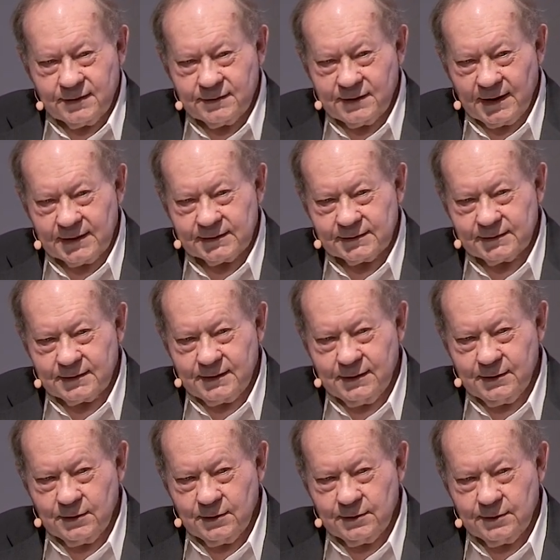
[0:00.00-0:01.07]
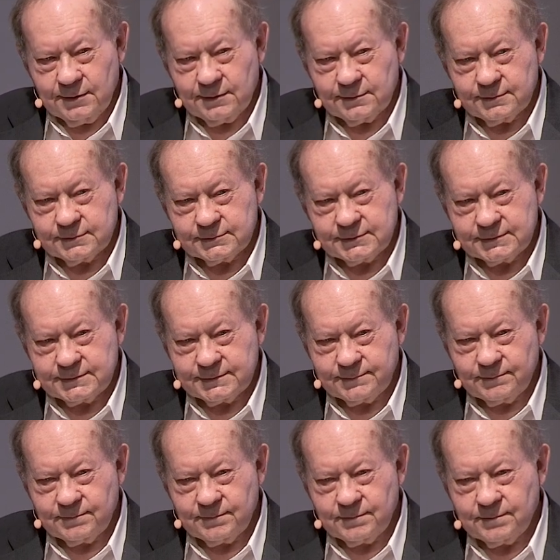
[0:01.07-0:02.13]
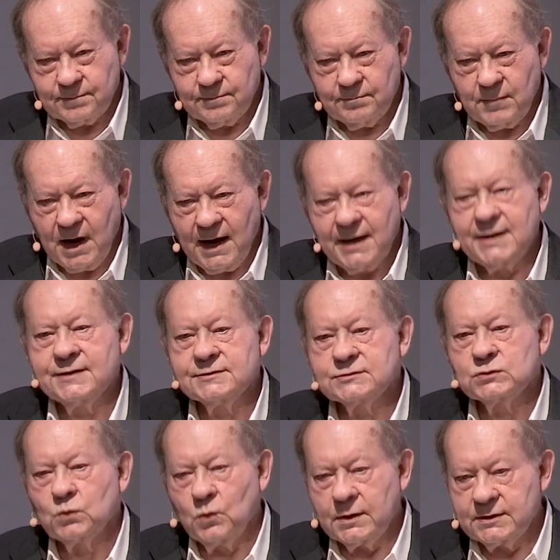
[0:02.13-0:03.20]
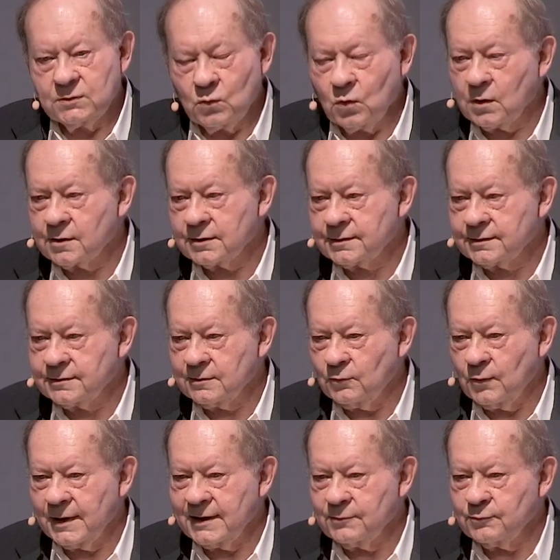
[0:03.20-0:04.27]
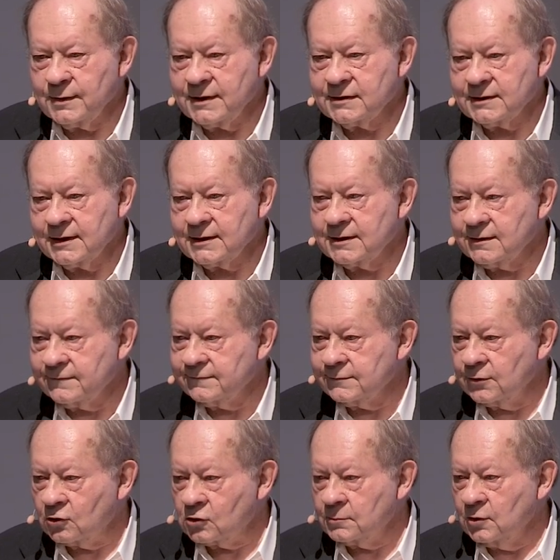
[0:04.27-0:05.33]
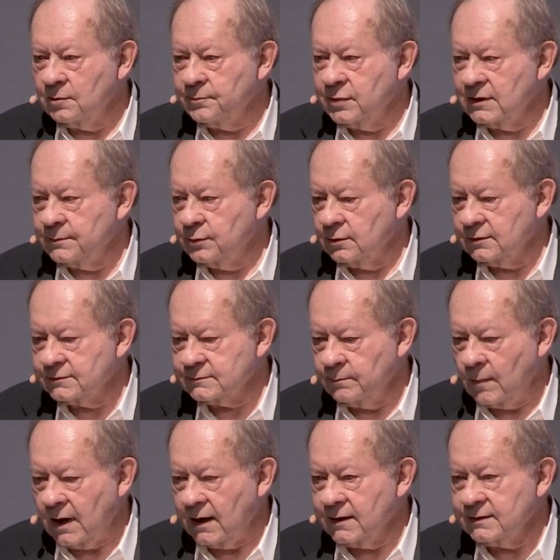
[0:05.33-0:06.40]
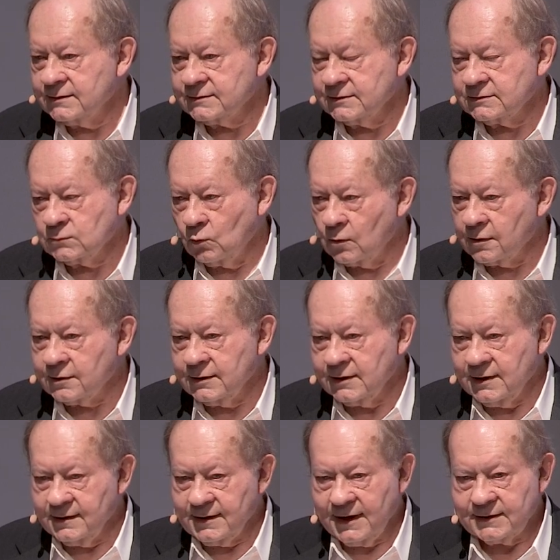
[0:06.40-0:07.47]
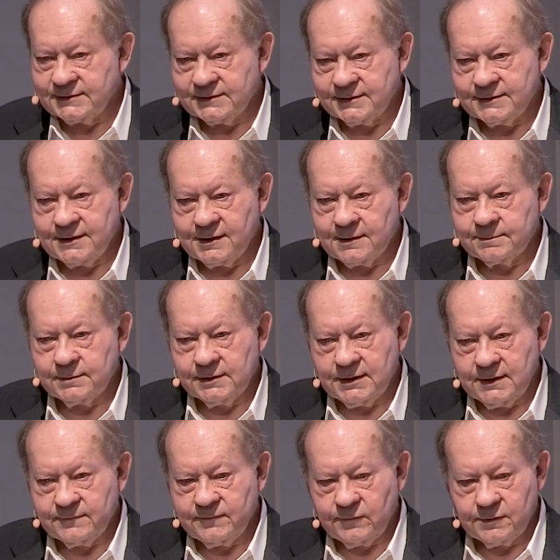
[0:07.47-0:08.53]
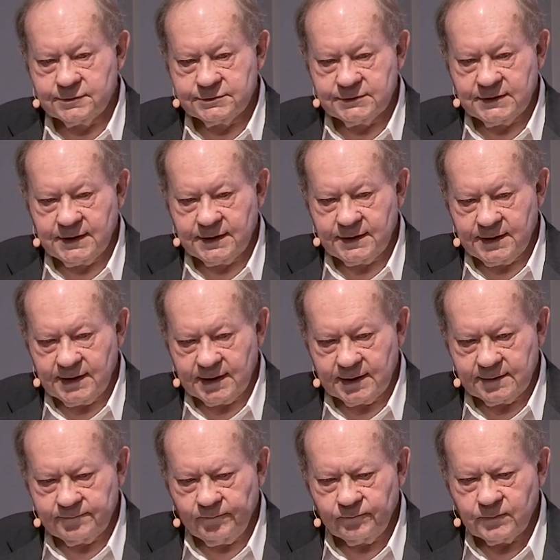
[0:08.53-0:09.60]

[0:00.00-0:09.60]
that whose minds wouldn't work the way we think of normal people's minds as working, and that's a terribly unfortunate thing.